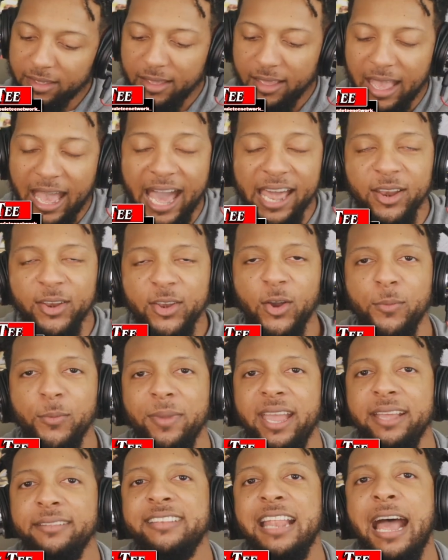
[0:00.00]
I don't know,
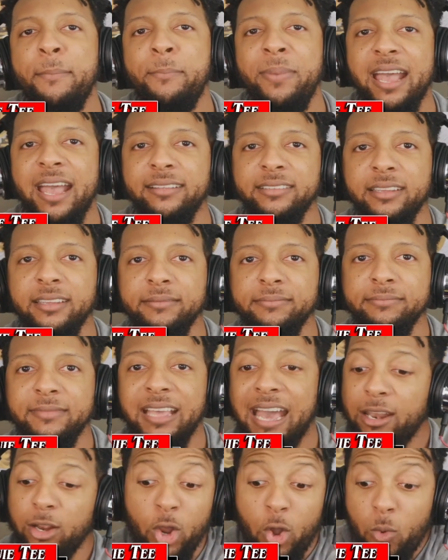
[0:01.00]
man. Stop asking.
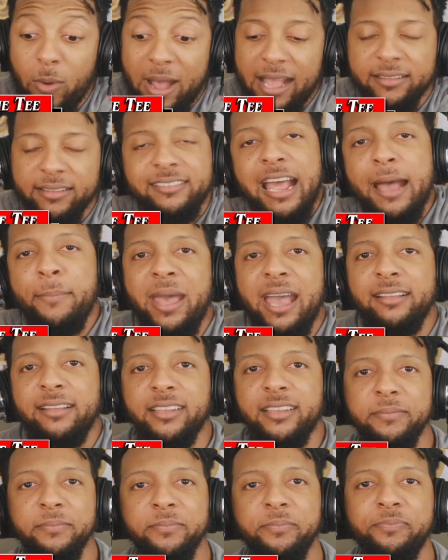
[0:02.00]
I don't know why. Stop
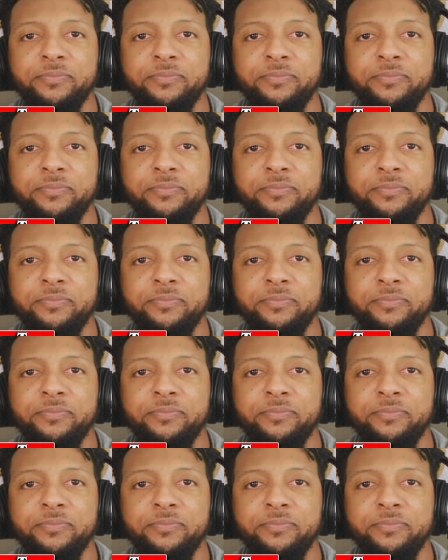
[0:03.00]
asking.